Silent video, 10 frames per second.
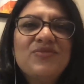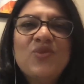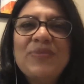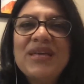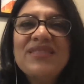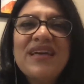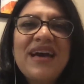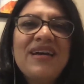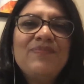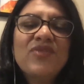women
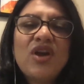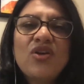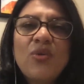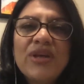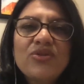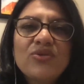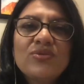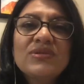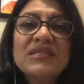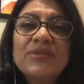that are going
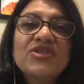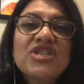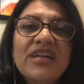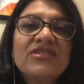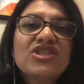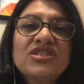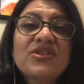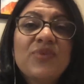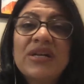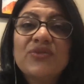through similar challenges
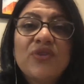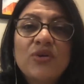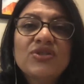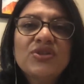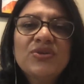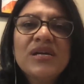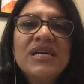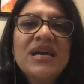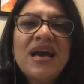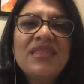that regular folk do,
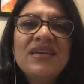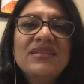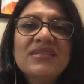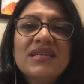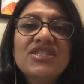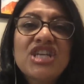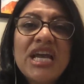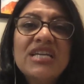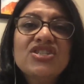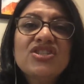I think is going to
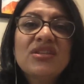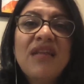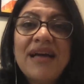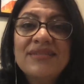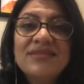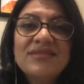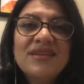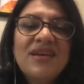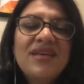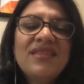change the lens
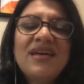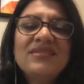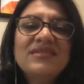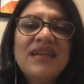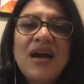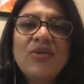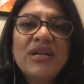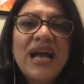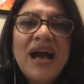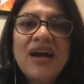that is now
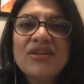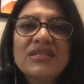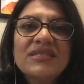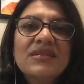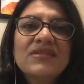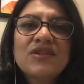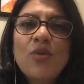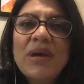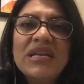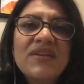in Congress. So
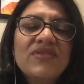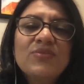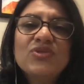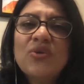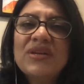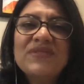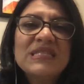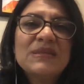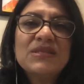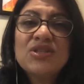many of them don't even
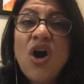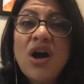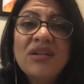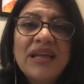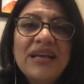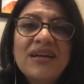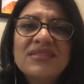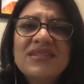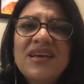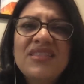talk like
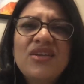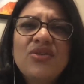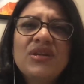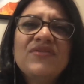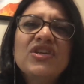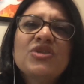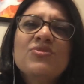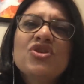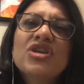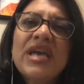us. They don't even
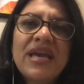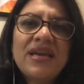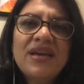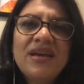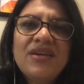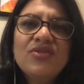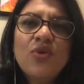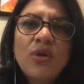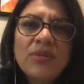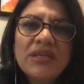communicate
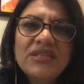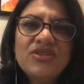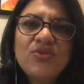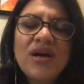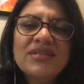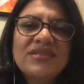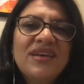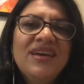normally to us.